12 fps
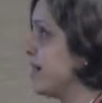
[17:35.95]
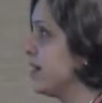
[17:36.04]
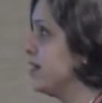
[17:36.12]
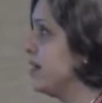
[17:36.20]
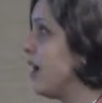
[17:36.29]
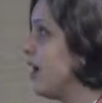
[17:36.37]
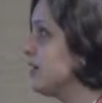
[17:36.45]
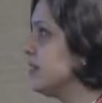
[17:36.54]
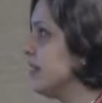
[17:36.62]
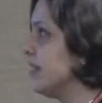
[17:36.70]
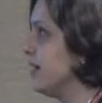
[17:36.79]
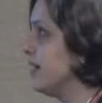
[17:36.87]
not
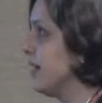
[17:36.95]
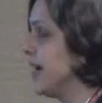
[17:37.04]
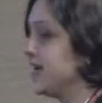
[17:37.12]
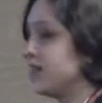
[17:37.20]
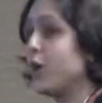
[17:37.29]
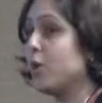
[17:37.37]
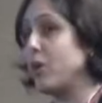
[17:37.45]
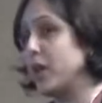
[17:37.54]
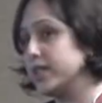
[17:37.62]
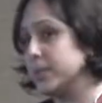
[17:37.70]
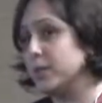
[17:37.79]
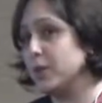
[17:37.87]
at all
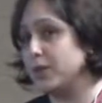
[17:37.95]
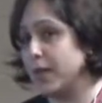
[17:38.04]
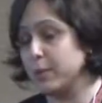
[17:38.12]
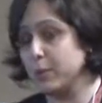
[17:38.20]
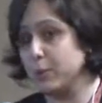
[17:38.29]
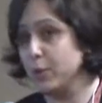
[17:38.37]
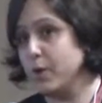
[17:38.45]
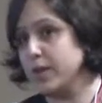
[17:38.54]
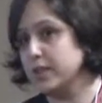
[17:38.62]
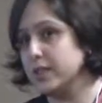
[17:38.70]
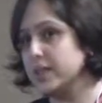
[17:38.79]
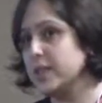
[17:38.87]
possible without blue
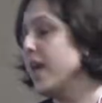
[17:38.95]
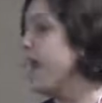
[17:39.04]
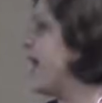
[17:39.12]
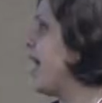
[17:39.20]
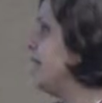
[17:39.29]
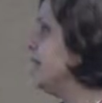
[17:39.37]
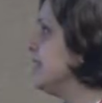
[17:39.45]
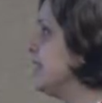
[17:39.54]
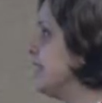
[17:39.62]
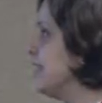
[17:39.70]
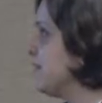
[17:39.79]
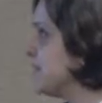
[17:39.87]
waters. I
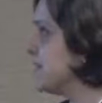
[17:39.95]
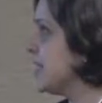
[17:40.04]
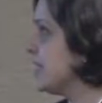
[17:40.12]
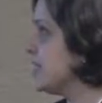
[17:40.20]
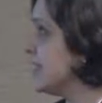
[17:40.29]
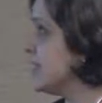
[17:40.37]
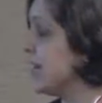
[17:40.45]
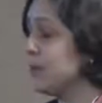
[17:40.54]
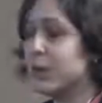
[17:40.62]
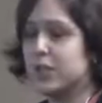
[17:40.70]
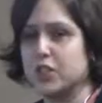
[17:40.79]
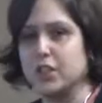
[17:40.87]
didn't emphasize it
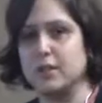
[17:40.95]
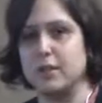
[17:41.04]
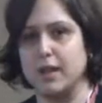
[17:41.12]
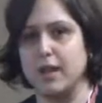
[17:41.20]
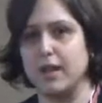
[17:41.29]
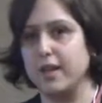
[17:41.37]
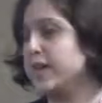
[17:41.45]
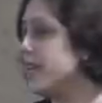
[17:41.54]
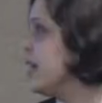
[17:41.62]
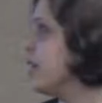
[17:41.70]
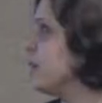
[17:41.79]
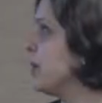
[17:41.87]
that much in
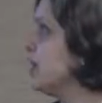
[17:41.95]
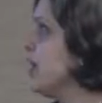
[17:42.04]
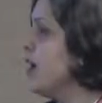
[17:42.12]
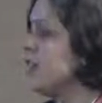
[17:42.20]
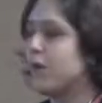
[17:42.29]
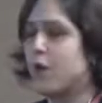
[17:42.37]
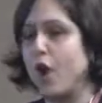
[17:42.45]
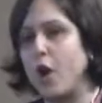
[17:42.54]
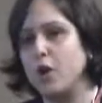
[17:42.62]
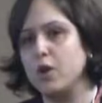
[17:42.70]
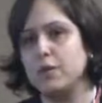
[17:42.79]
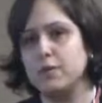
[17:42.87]
here, but for
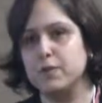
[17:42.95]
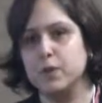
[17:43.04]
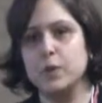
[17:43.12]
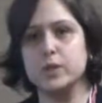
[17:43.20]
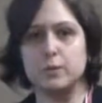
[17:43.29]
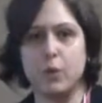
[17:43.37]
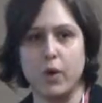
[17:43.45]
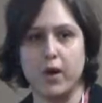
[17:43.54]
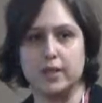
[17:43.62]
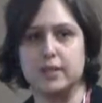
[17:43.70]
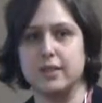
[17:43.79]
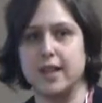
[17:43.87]
all of those
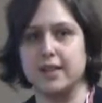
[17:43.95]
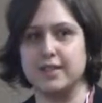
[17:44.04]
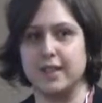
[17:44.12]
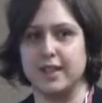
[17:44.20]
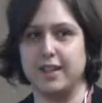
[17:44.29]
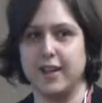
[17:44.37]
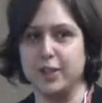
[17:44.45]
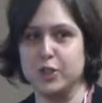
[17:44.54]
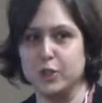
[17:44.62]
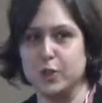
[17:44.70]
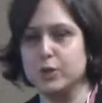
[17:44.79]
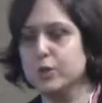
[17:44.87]
points that I
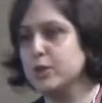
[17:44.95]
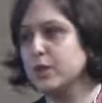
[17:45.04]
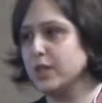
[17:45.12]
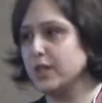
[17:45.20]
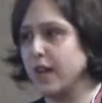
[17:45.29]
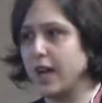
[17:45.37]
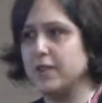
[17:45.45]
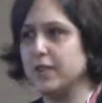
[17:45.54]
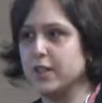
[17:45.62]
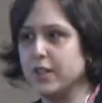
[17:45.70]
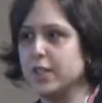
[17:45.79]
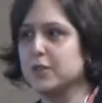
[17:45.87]
showed you in the
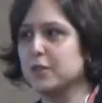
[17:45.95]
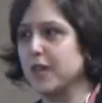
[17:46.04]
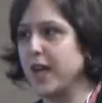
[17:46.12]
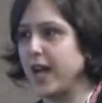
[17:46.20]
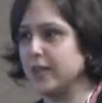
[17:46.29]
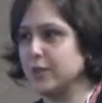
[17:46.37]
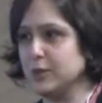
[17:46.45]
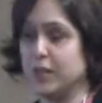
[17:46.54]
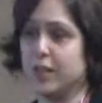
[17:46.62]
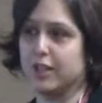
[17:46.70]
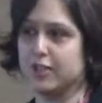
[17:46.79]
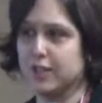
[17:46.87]
IV curves, we had to do a
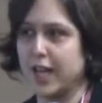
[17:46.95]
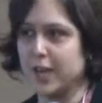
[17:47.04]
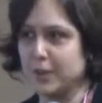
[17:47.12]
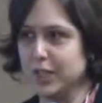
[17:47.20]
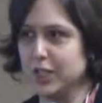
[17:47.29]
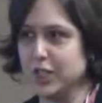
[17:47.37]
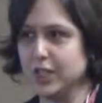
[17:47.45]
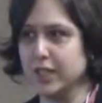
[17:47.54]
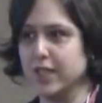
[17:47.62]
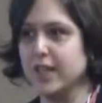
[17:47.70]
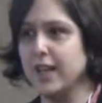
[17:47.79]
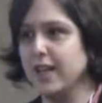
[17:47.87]
lot of calculation
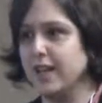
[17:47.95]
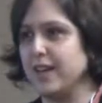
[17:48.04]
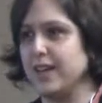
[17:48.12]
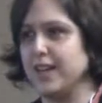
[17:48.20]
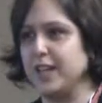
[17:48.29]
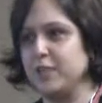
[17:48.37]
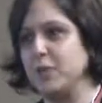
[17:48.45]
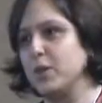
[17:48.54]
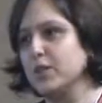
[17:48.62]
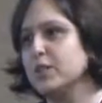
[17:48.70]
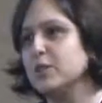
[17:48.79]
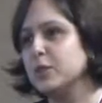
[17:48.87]
that if you
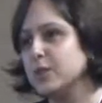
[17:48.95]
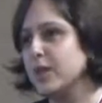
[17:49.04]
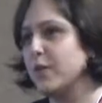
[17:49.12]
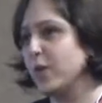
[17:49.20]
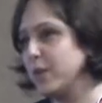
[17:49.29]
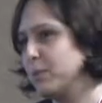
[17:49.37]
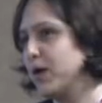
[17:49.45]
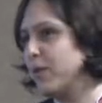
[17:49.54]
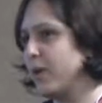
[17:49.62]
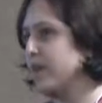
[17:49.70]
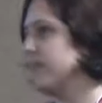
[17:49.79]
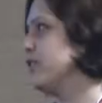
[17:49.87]
wanted to do them one by
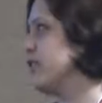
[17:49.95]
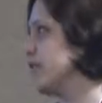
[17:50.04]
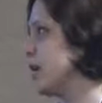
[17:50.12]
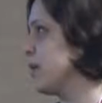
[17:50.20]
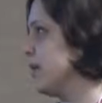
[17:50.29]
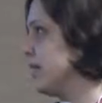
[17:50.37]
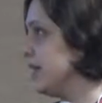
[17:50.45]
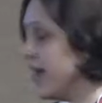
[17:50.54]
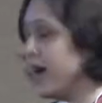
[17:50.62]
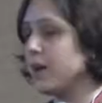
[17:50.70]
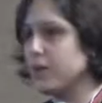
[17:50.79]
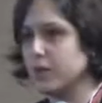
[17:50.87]
one, for example, in
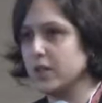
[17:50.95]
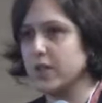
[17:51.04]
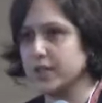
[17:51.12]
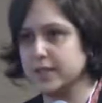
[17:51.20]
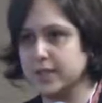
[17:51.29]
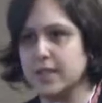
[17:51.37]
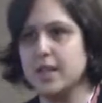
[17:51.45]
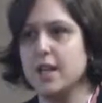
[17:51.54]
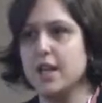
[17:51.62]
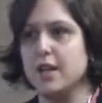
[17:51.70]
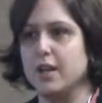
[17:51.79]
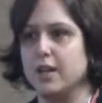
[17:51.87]
our own cluster,
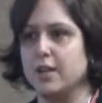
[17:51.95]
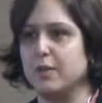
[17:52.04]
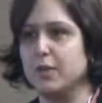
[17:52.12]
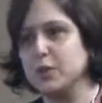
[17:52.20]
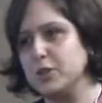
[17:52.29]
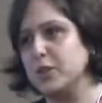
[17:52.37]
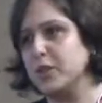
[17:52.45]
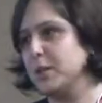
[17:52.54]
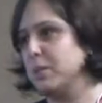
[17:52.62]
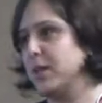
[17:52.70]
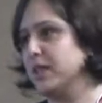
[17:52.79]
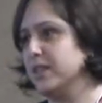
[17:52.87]
we could do
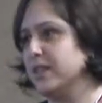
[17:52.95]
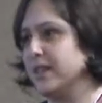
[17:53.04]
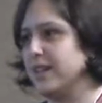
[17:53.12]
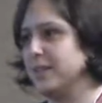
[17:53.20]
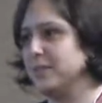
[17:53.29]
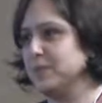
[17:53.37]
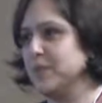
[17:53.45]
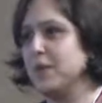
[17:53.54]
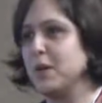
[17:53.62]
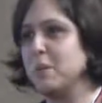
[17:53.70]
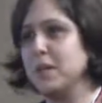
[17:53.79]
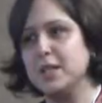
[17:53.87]
it, but there
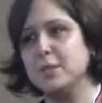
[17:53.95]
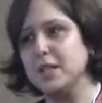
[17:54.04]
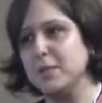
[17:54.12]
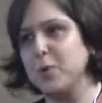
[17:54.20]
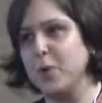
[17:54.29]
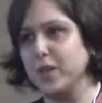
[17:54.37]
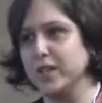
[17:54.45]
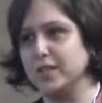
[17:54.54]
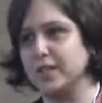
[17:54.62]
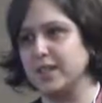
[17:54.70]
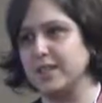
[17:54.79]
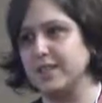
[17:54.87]
were many, many points
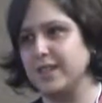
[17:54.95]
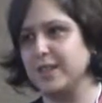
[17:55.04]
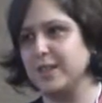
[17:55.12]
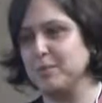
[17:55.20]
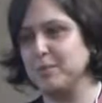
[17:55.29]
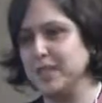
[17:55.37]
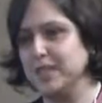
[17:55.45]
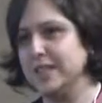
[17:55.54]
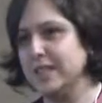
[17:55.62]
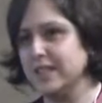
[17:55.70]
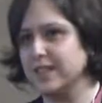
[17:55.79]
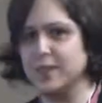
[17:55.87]
that, many
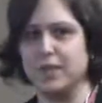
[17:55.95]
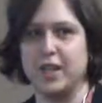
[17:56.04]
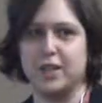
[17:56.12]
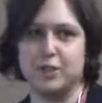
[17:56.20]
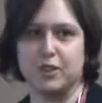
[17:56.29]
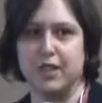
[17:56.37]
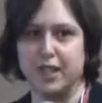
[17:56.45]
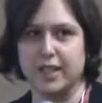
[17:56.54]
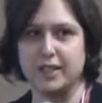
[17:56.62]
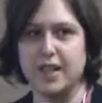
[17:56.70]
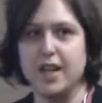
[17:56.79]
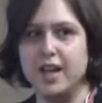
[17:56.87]
data that we had to
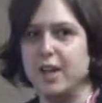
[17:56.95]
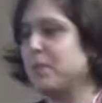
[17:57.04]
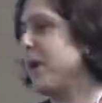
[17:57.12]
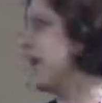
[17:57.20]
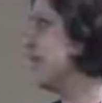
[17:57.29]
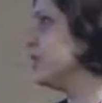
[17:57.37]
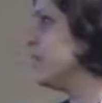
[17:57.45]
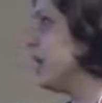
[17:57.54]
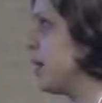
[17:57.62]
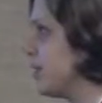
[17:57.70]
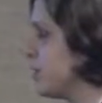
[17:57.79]
collect in parallel to be able